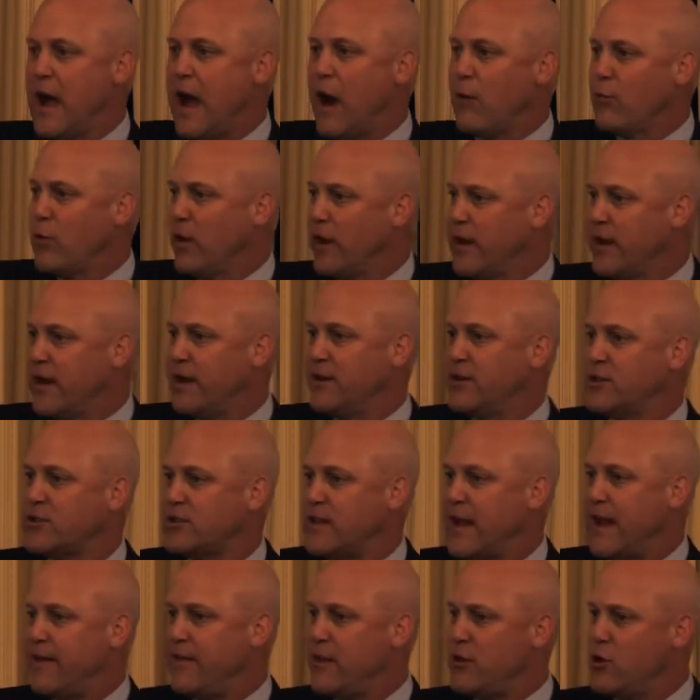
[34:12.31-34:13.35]
I really
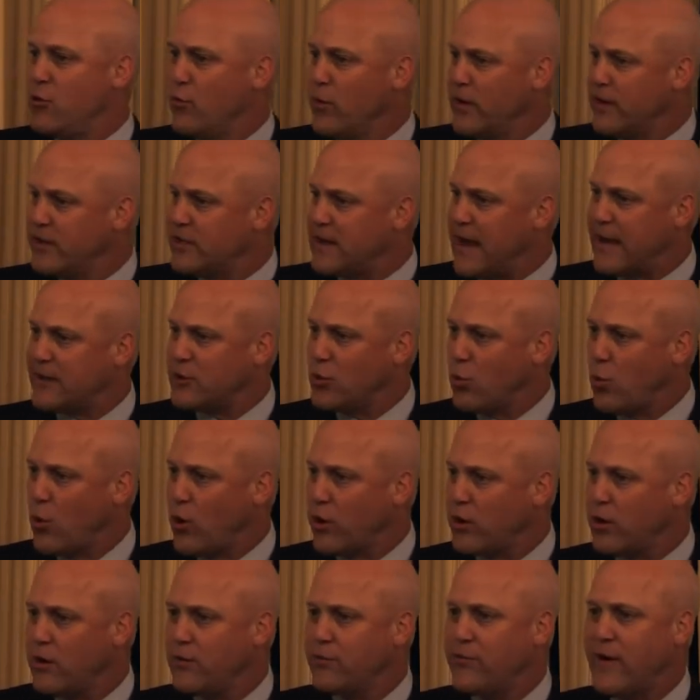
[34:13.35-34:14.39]
understand that you really got to
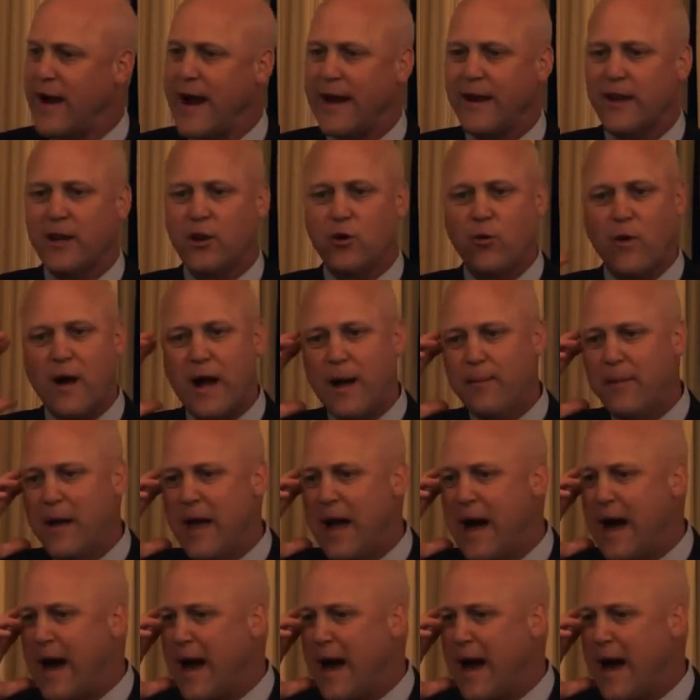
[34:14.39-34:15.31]
work on violent crime.